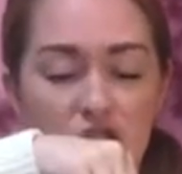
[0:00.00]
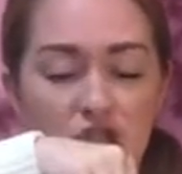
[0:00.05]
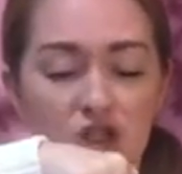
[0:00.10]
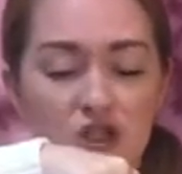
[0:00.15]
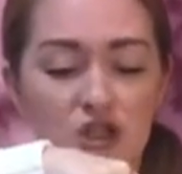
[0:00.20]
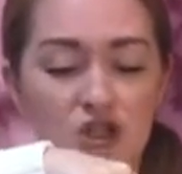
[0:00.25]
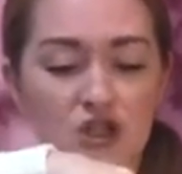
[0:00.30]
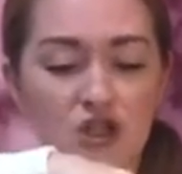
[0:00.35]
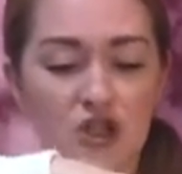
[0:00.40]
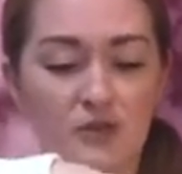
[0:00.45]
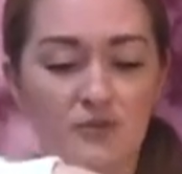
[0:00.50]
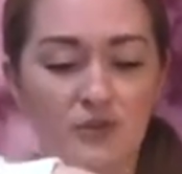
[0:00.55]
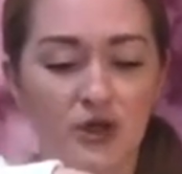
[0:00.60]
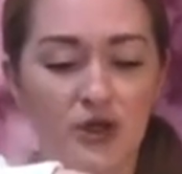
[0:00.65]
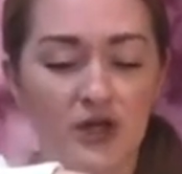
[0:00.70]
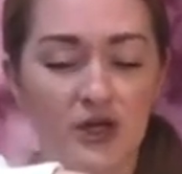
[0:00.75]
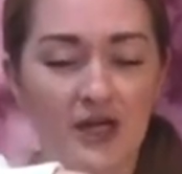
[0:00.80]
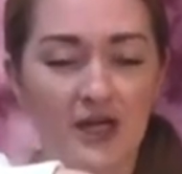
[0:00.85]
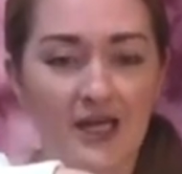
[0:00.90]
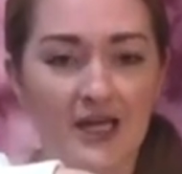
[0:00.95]
She put
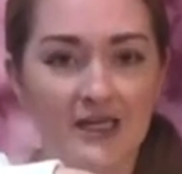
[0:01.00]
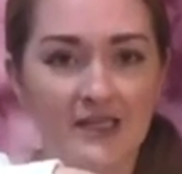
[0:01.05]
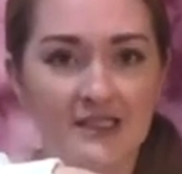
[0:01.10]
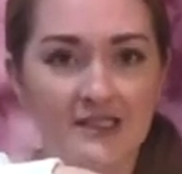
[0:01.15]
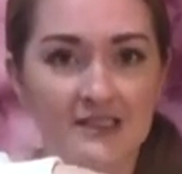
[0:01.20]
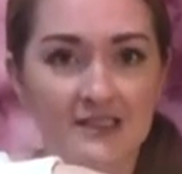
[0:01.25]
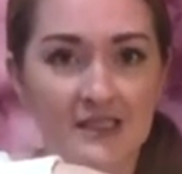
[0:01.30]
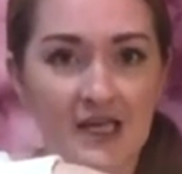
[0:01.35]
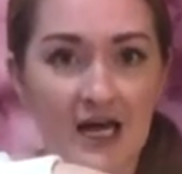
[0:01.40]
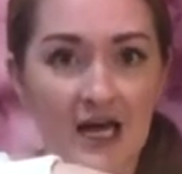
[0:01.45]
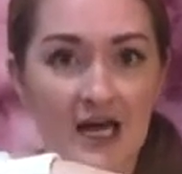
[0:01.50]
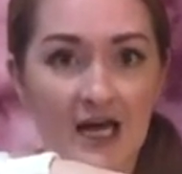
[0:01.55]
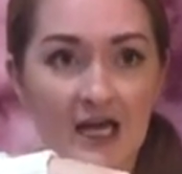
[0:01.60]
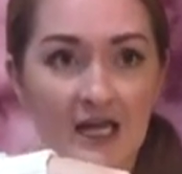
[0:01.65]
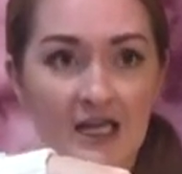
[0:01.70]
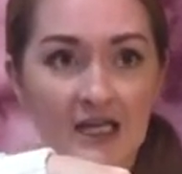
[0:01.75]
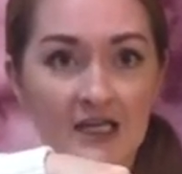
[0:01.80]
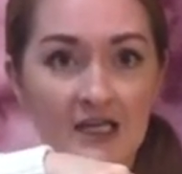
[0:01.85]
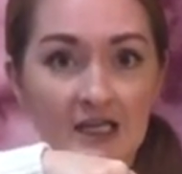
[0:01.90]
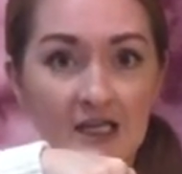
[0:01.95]
her hand
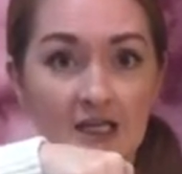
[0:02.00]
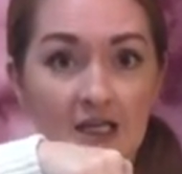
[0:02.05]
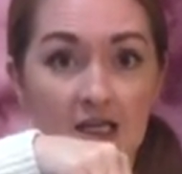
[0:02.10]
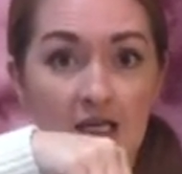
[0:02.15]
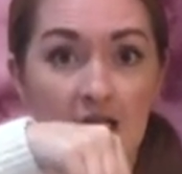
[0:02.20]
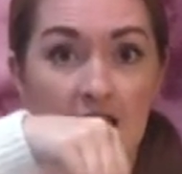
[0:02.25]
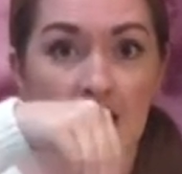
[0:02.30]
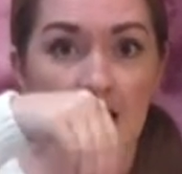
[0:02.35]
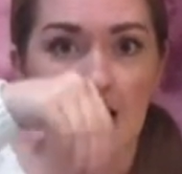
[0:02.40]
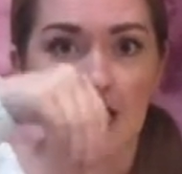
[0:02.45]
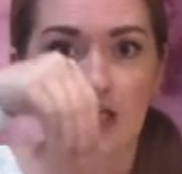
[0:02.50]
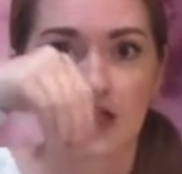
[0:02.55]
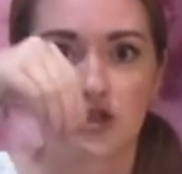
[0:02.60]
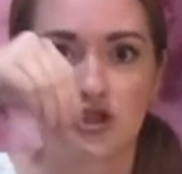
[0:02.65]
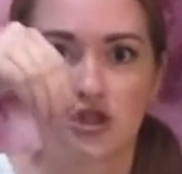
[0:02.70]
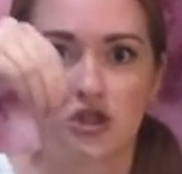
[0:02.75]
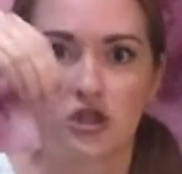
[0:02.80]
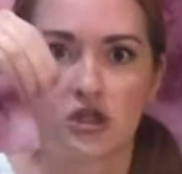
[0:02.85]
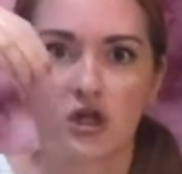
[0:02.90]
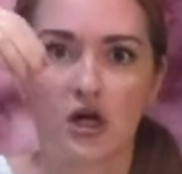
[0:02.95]
inside, and
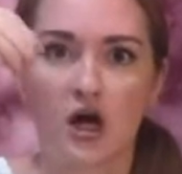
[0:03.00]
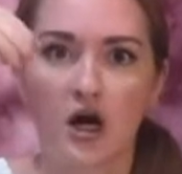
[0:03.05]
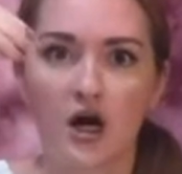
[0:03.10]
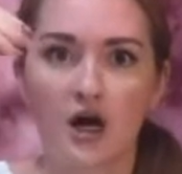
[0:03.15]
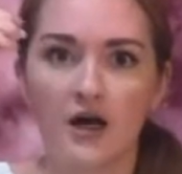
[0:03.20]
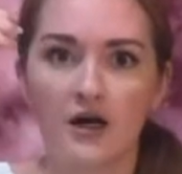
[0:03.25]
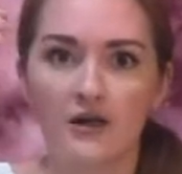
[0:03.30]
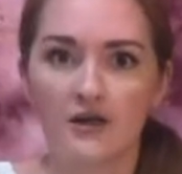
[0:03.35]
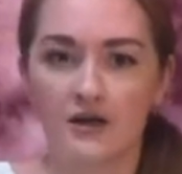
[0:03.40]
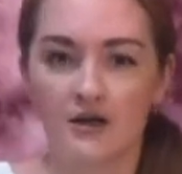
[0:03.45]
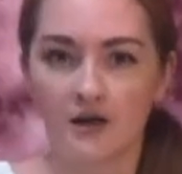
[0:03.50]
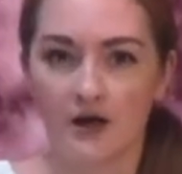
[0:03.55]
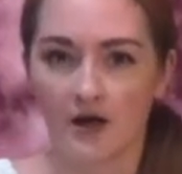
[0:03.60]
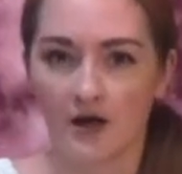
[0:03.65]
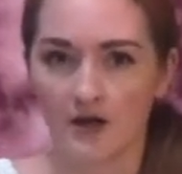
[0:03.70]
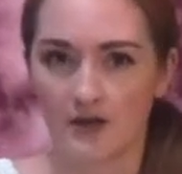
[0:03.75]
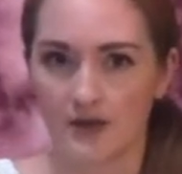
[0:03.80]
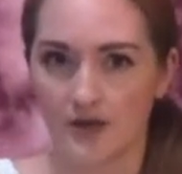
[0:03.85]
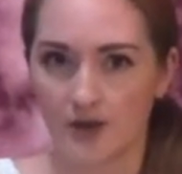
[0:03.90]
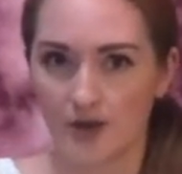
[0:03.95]
she got a
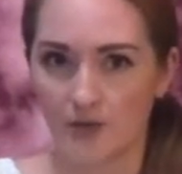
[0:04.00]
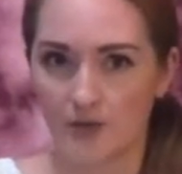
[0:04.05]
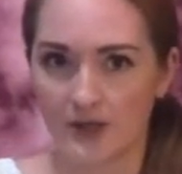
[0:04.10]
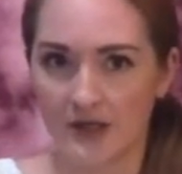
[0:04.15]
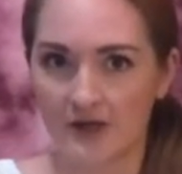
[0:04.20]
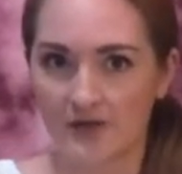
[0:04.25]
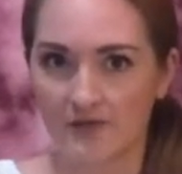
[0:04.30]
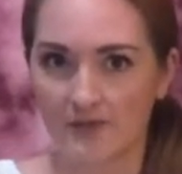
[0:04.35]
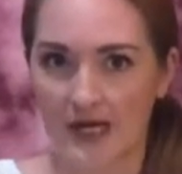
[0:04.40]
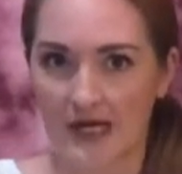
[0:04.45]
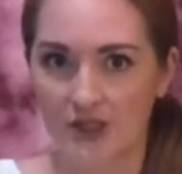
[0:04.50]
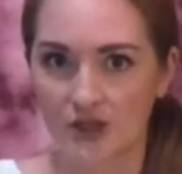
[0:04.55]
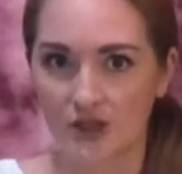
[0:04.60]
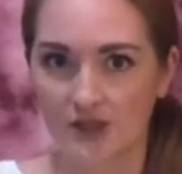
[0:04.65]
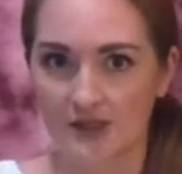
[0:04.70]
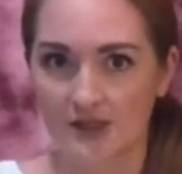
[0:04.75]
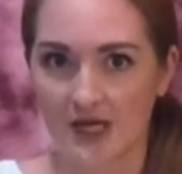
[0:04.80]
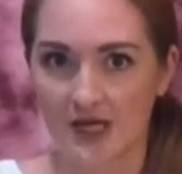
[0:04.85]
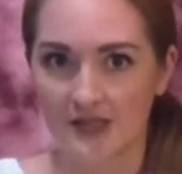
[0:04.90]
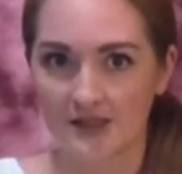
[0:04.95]
little bit of magic
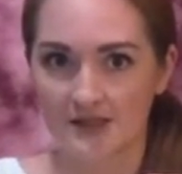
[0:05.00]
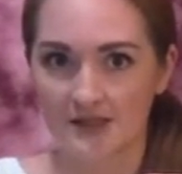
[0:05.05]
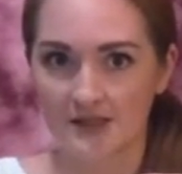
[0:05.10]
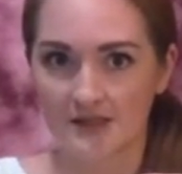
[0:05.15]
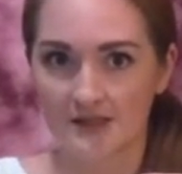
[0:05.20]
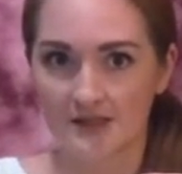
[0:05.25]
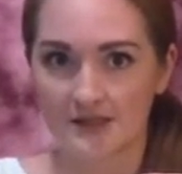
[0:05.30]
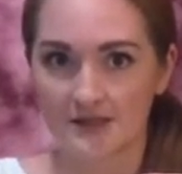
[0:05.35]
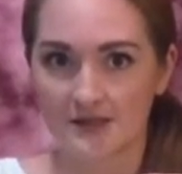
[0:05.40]
dust.